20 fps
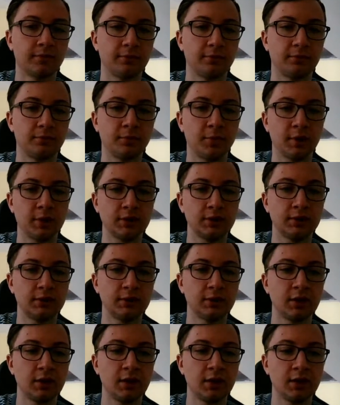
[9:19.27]
but
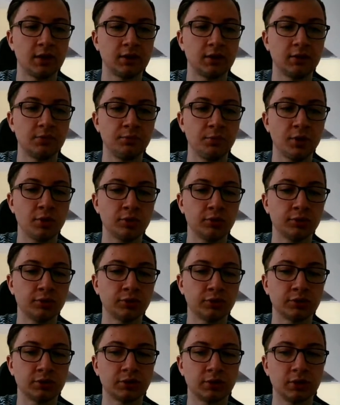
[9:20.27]
the
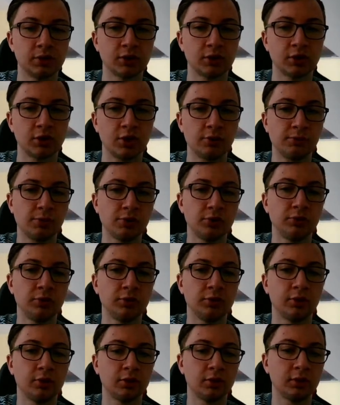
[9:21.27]
most common
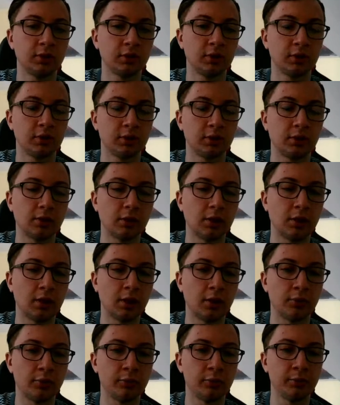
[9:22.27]

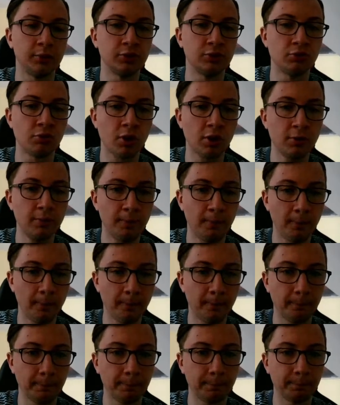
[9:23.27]
will be draw,
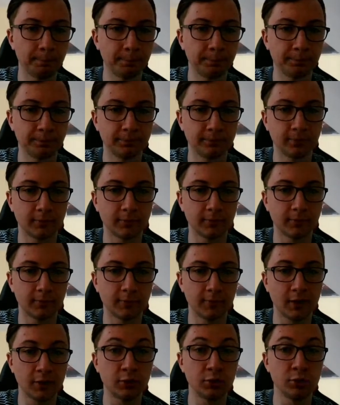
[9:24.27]

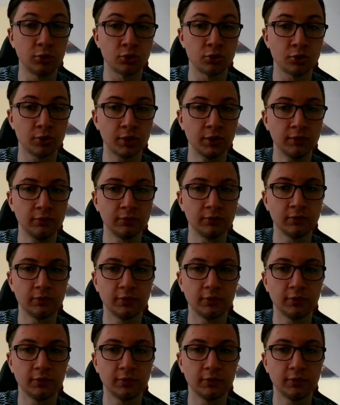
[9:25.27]
as usual.